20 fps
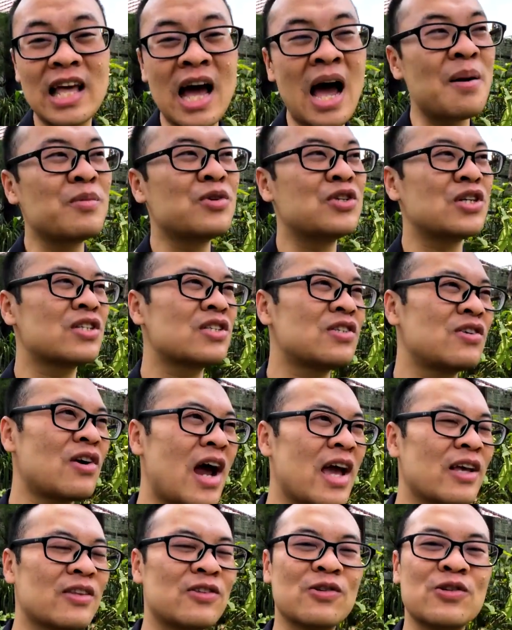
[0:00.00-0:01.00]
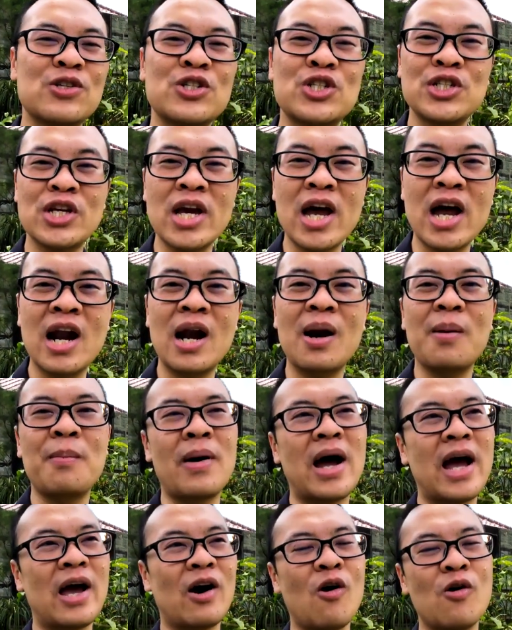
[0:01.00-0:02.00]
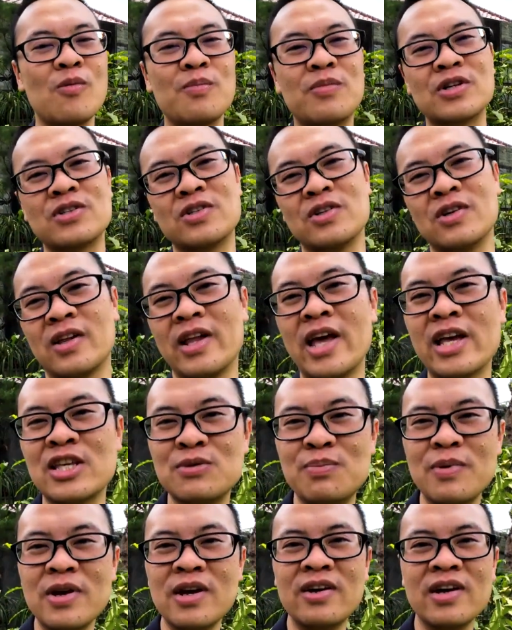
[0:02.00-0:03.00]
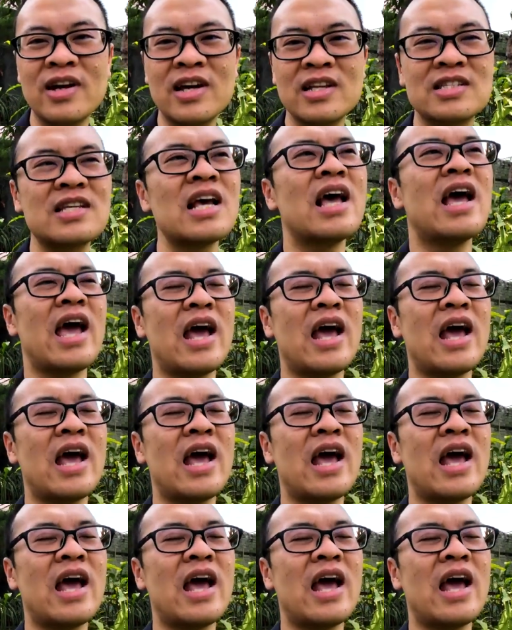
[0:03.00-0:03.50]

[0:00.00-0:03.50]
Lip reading: I'm just trying to share my own personal experience,